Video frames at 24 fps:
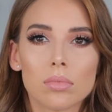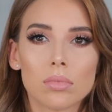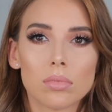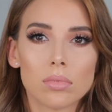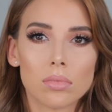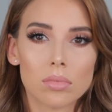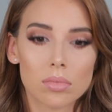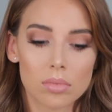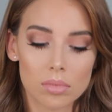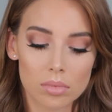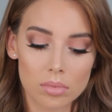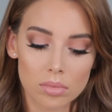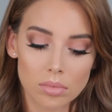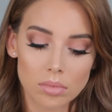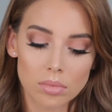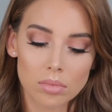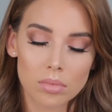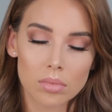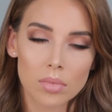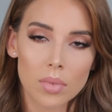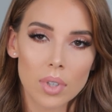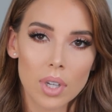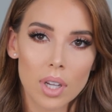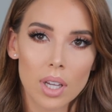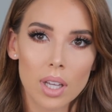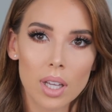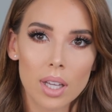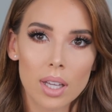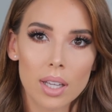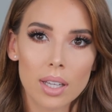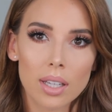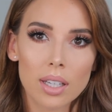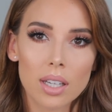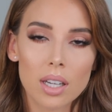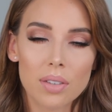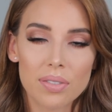Is this going in your
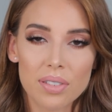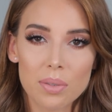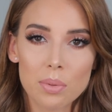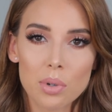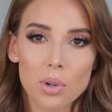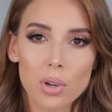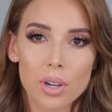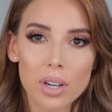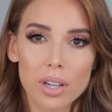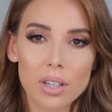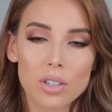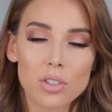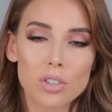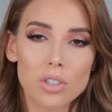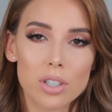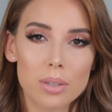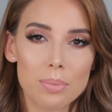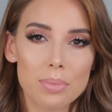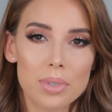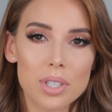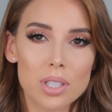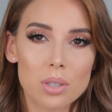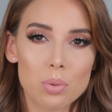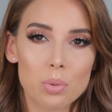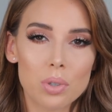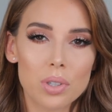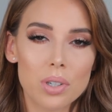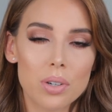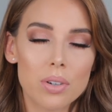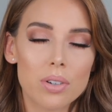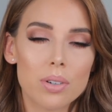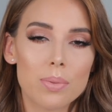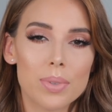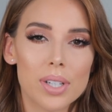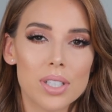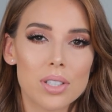suitcase? If I'm going on a trip, this would
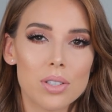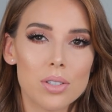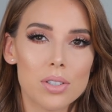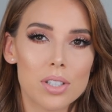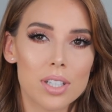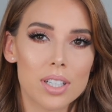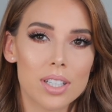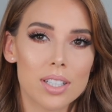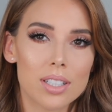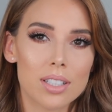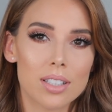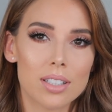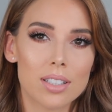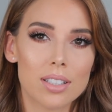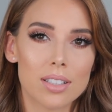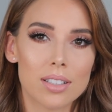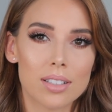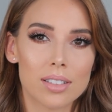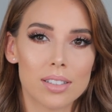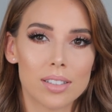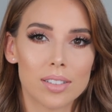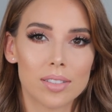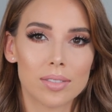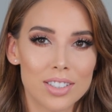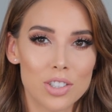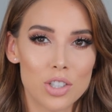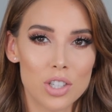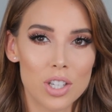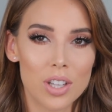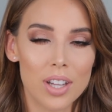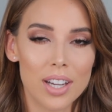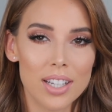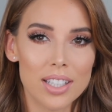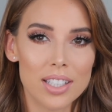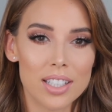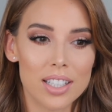go in my suitcase. She
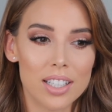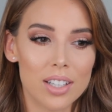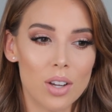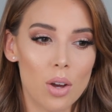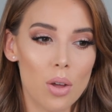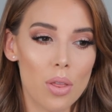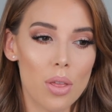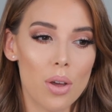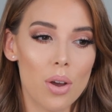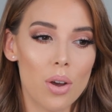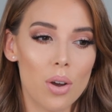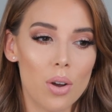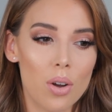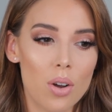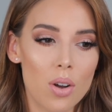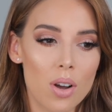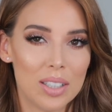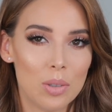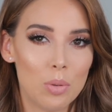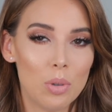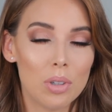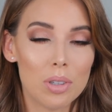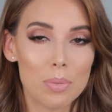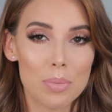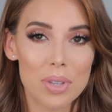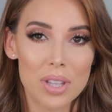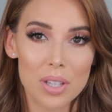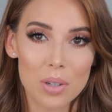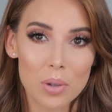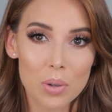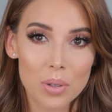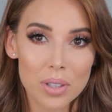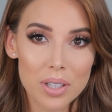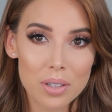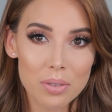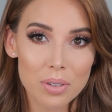likes it. Although, will it be the
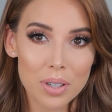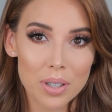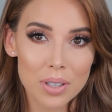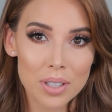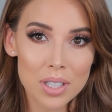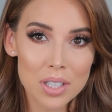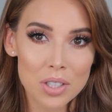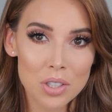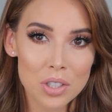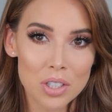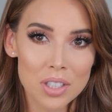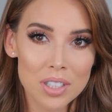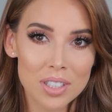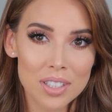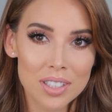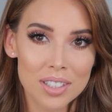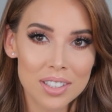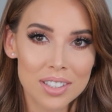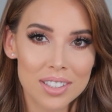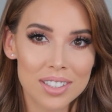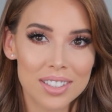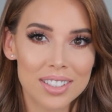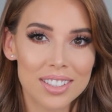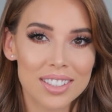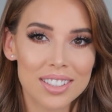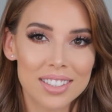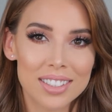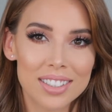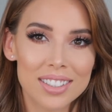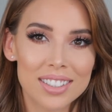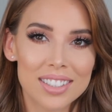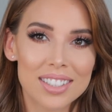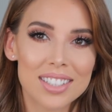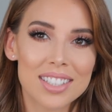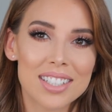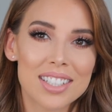only foundation?
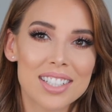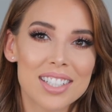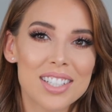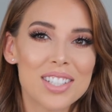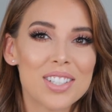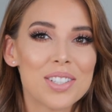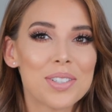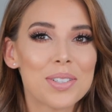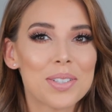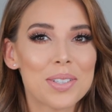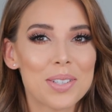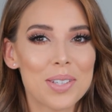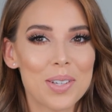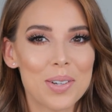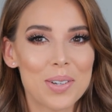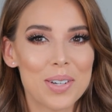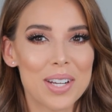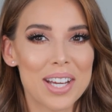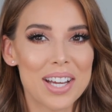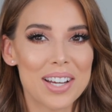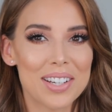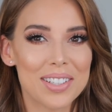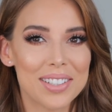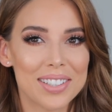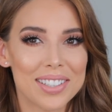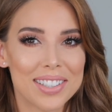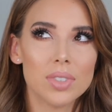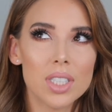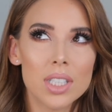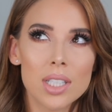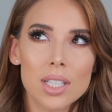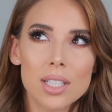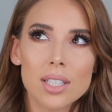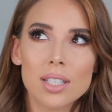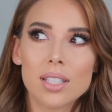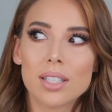slow down.
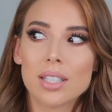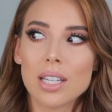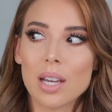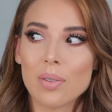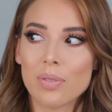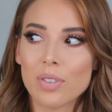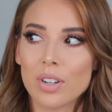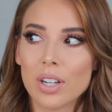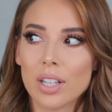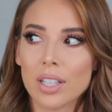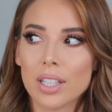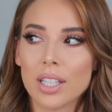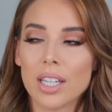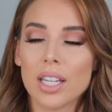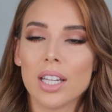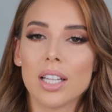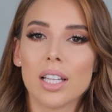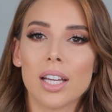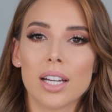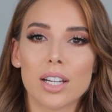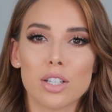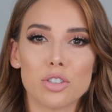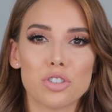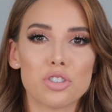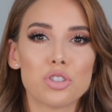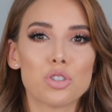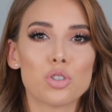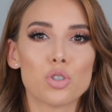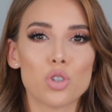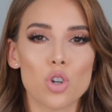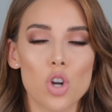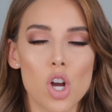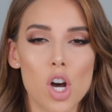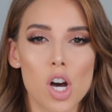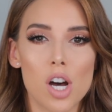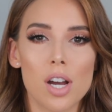This is definitely like a
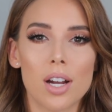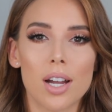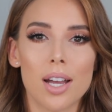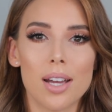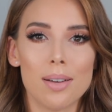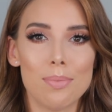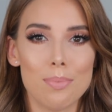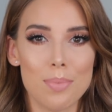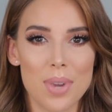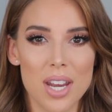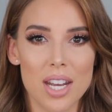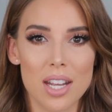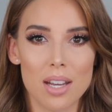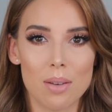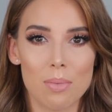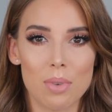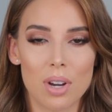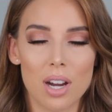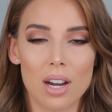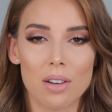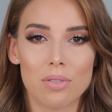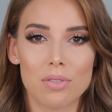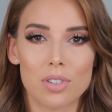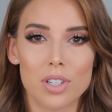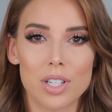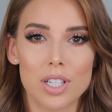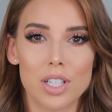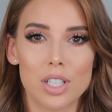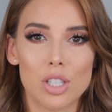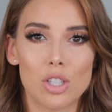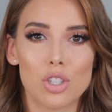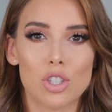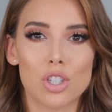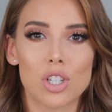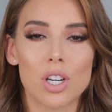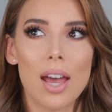strong medium
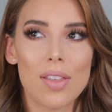coverage.